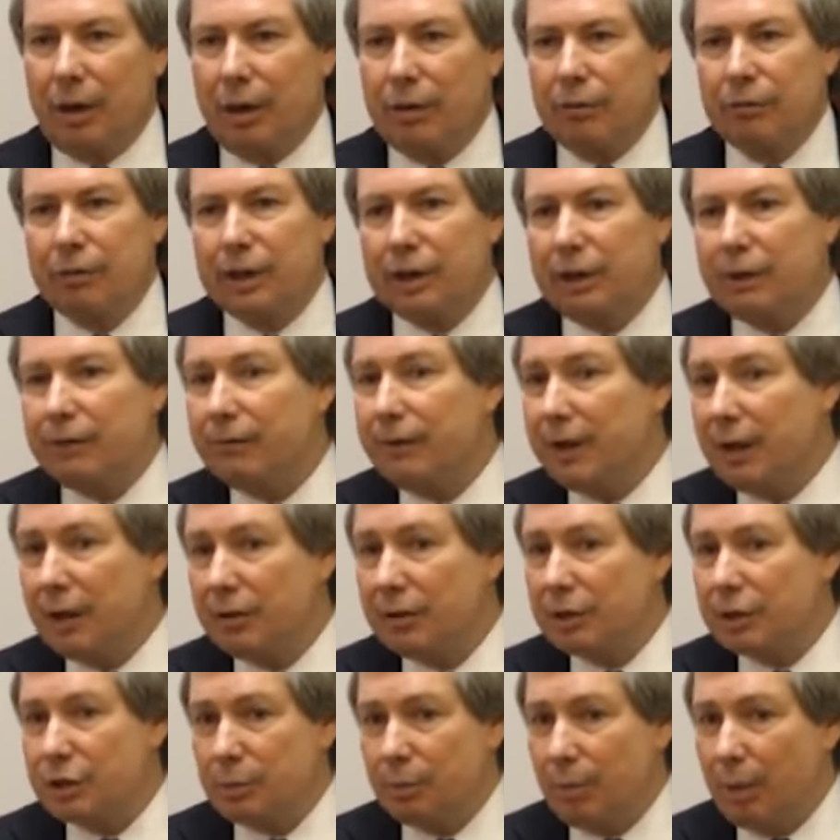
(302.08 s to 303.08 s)
are really
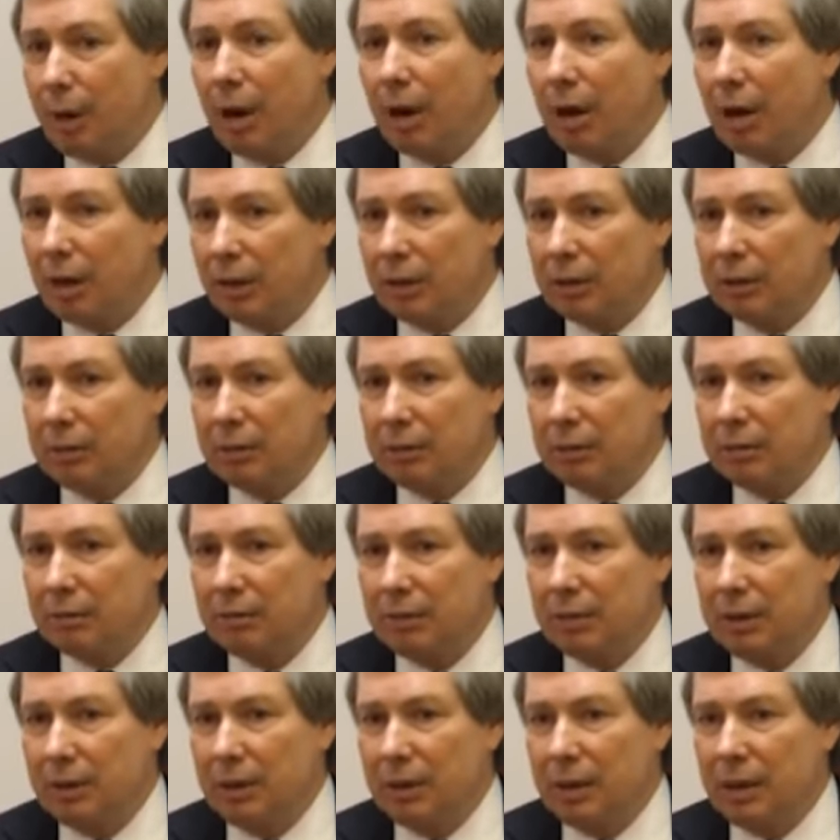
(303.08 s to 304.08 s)
very small.
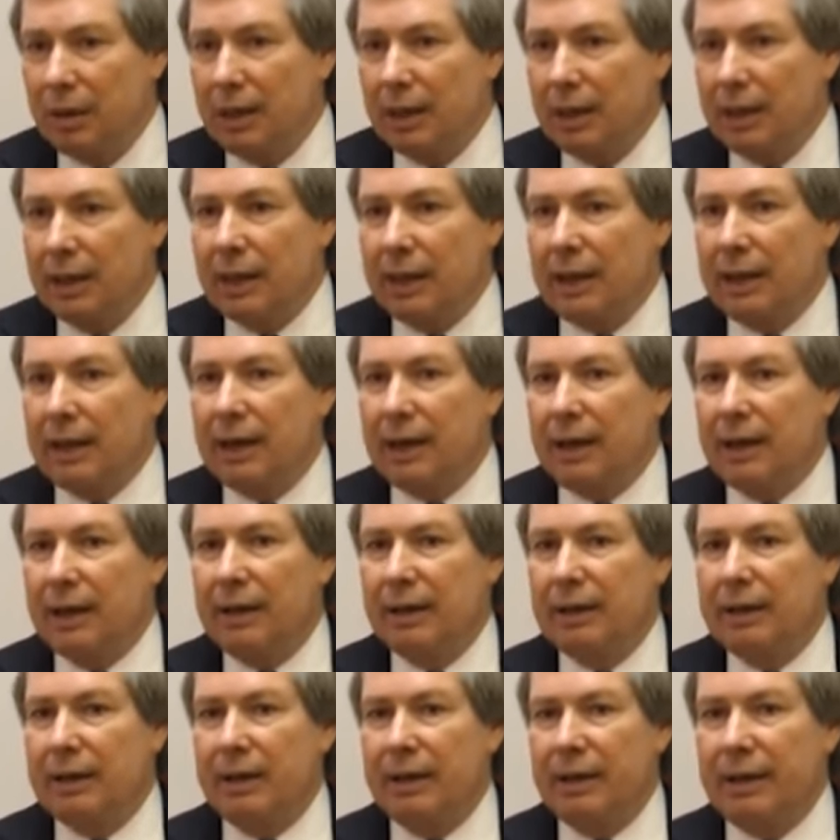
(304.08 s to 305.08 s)

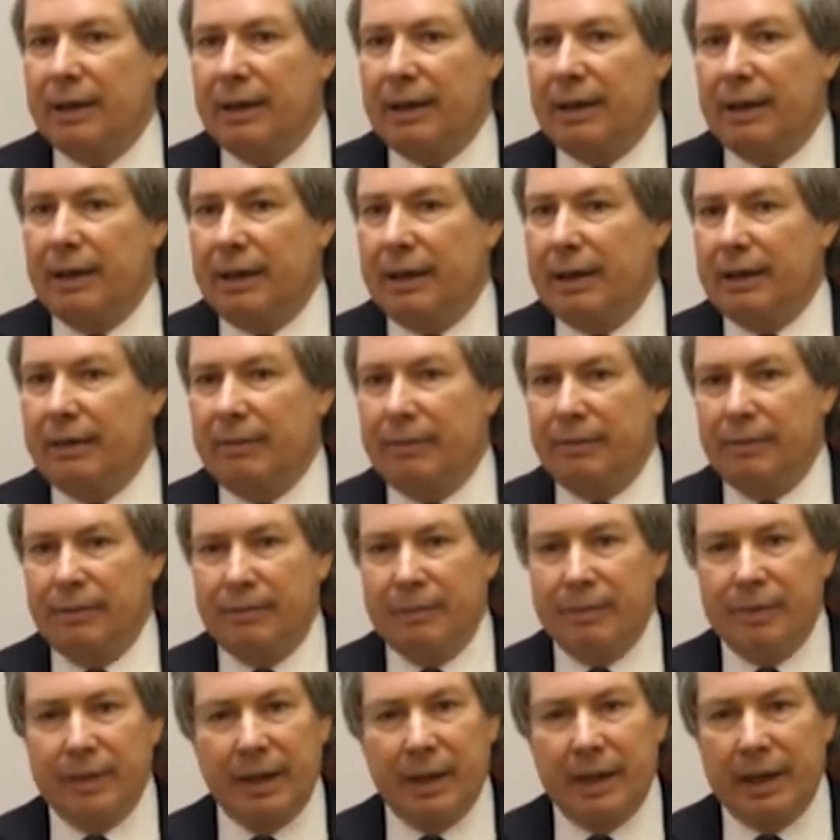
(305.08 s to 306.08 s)

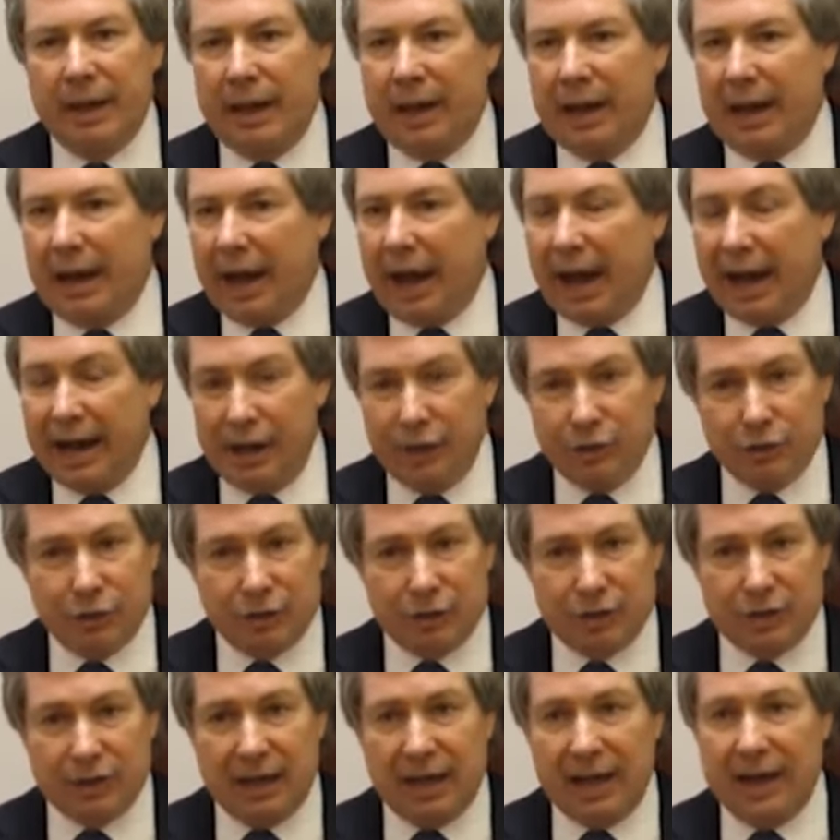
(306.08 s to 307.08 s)
I
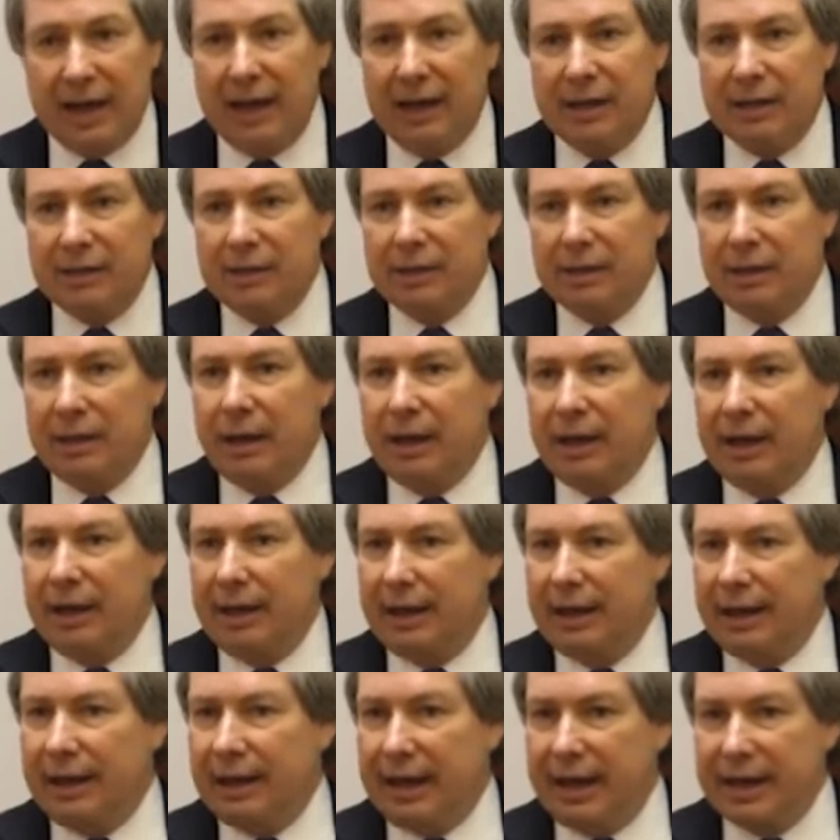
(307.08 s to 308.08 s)
understand
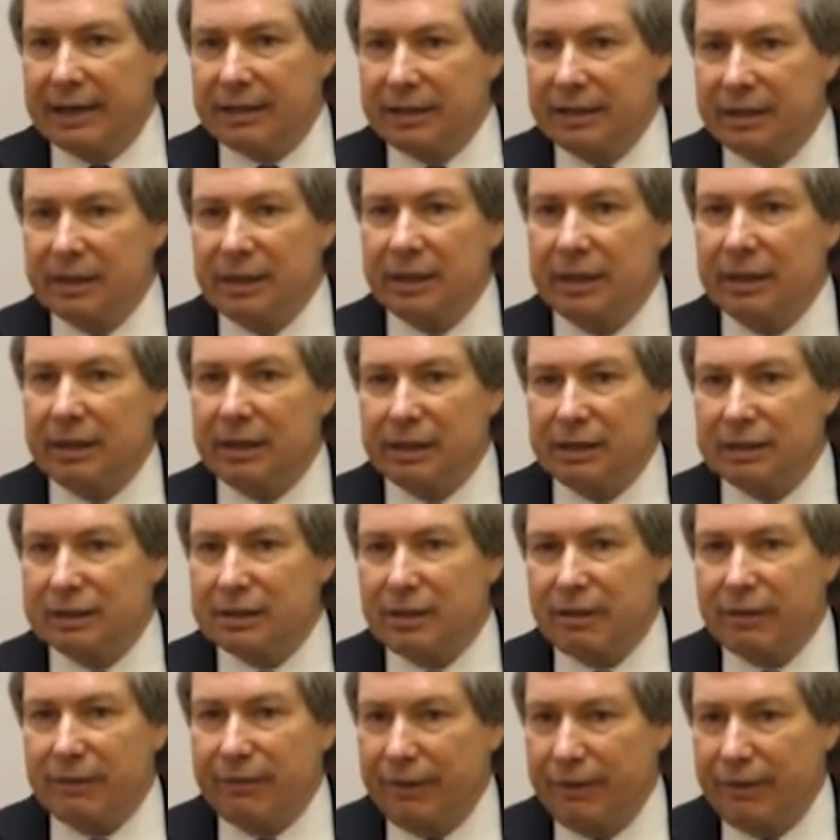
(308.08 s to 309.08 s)
as little
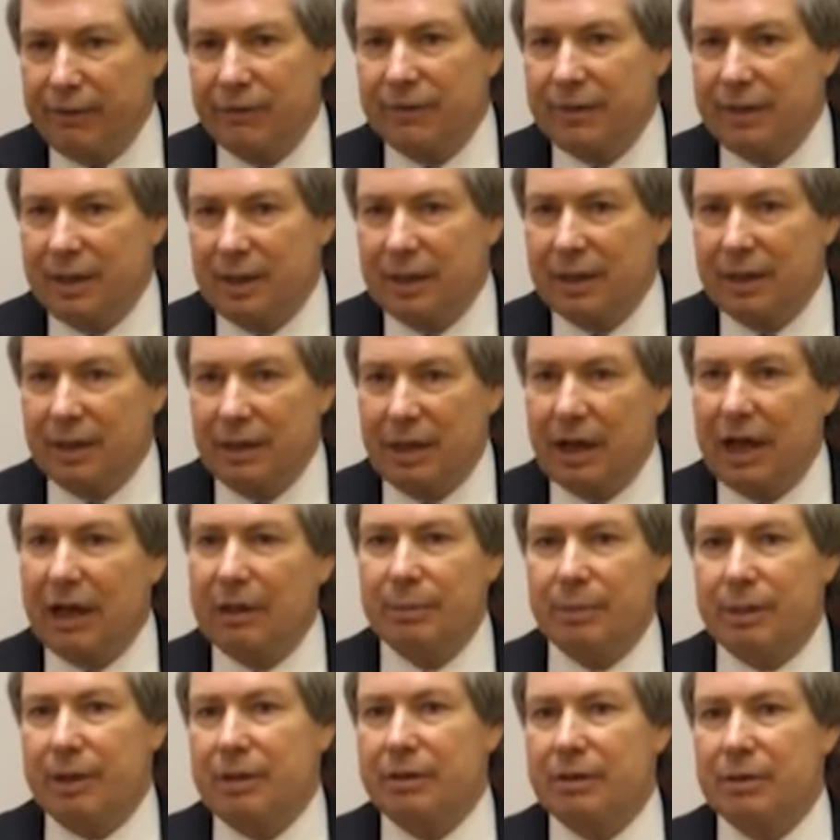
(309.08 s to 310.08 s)
as 50
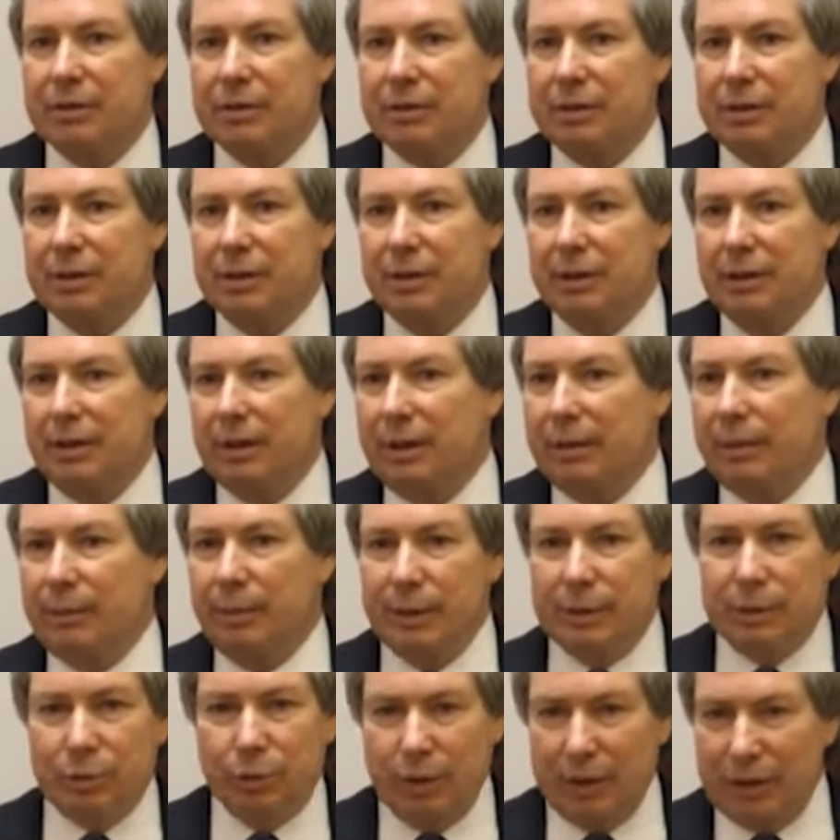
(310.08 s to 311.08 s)
kilometers
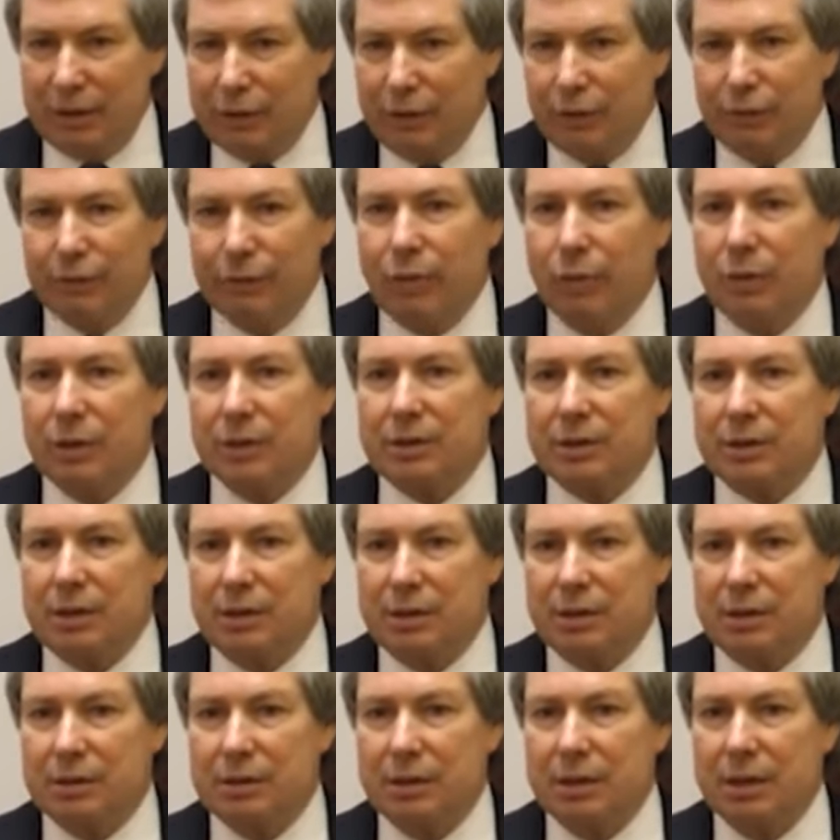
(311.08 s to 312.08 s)
between the
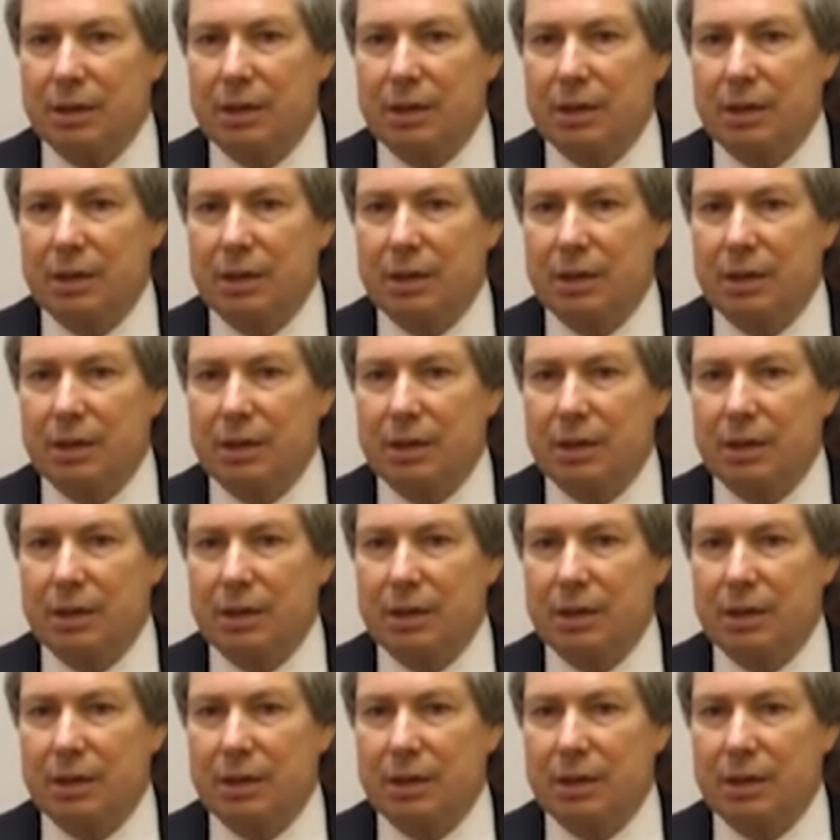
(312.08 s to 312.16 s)
forces.